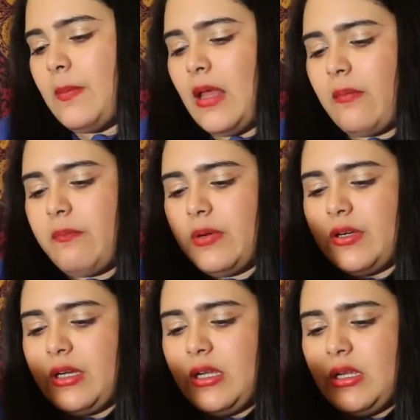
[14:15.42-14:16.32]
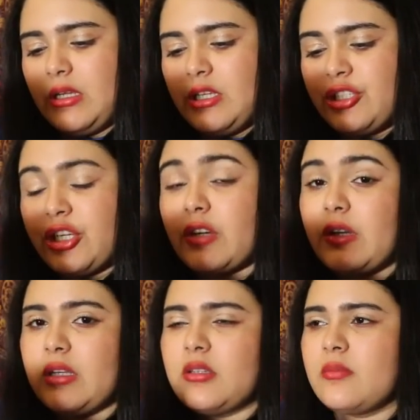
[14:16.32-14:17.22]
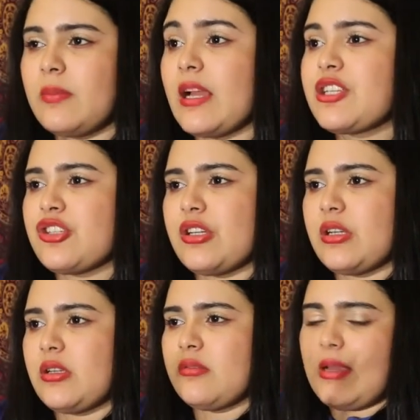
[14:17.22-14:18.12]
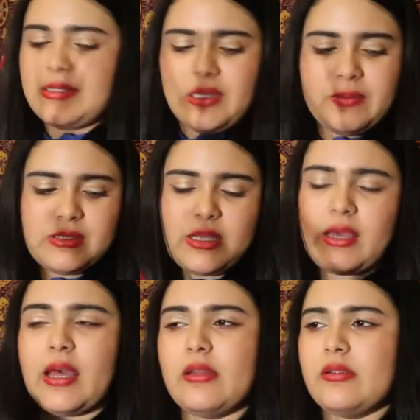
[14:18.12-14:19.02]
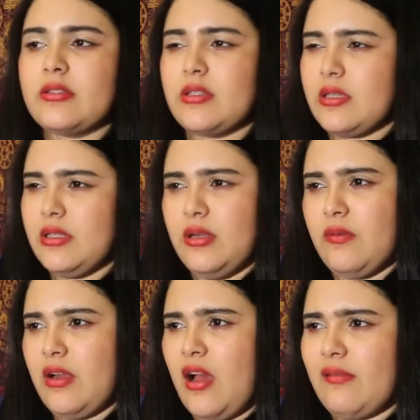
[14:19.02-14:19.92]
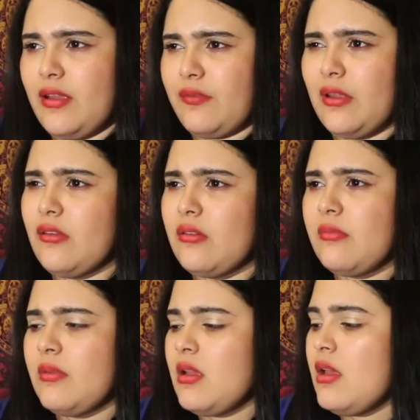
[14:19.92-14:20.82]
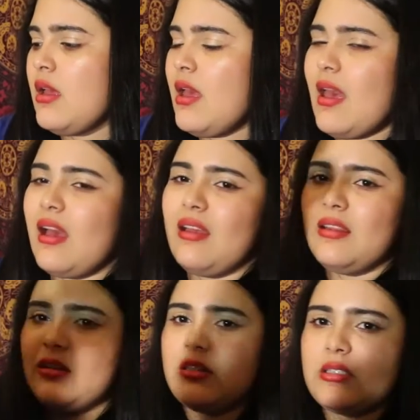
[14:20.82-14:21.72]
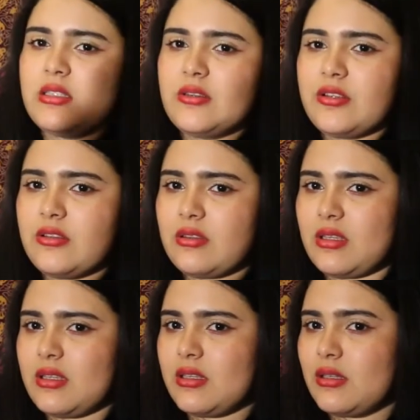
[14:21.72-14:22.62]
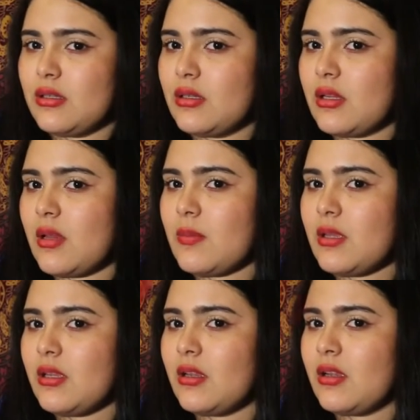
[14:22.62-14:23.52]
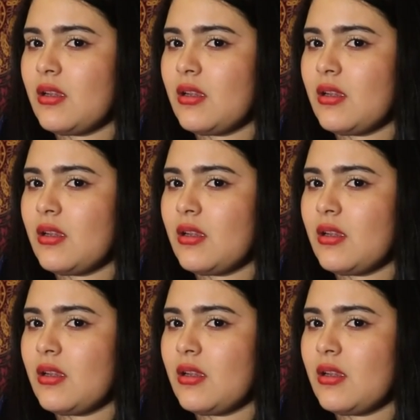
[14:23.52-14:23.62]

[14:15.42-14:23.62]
black cherry, same as the candles, because I didn't want to have like random, and then this little cute thing, I mean,